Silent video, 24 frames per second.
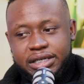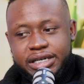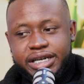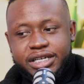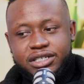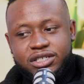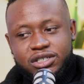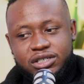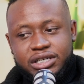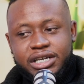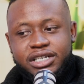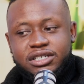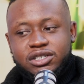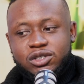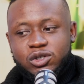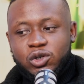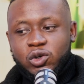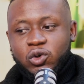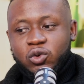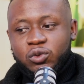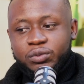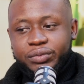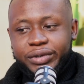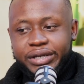I just
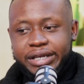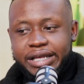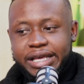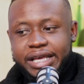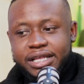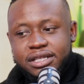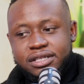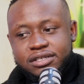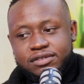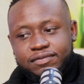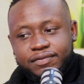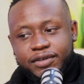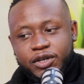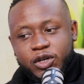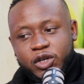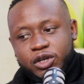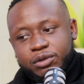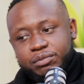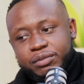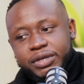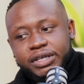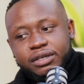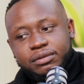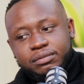hope it ends very
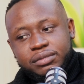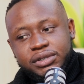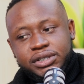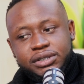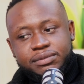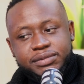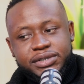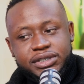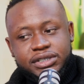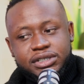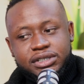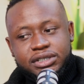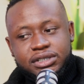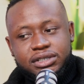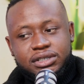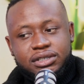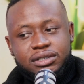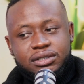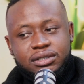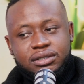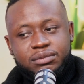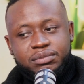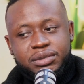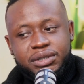amicably
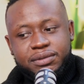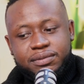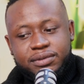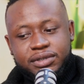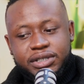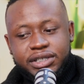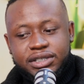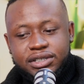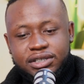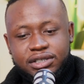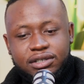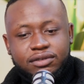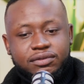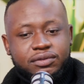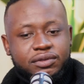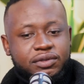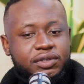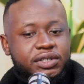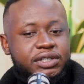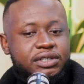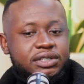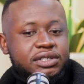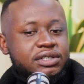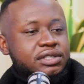because the people that suffer
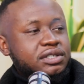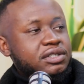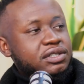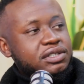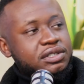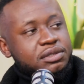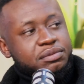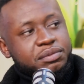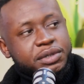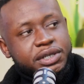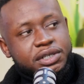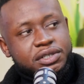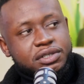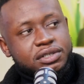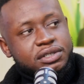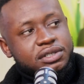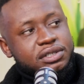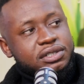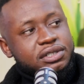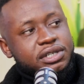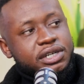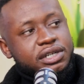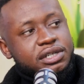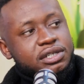in this is just the
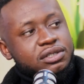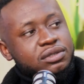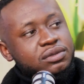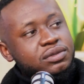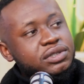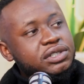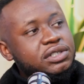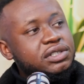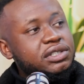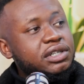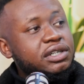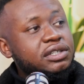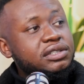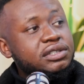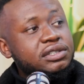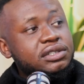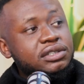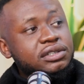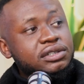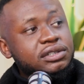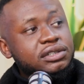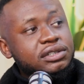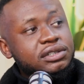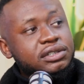patients, and it always sucks
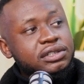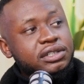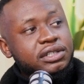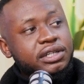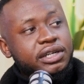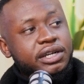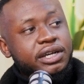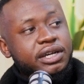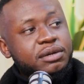to see that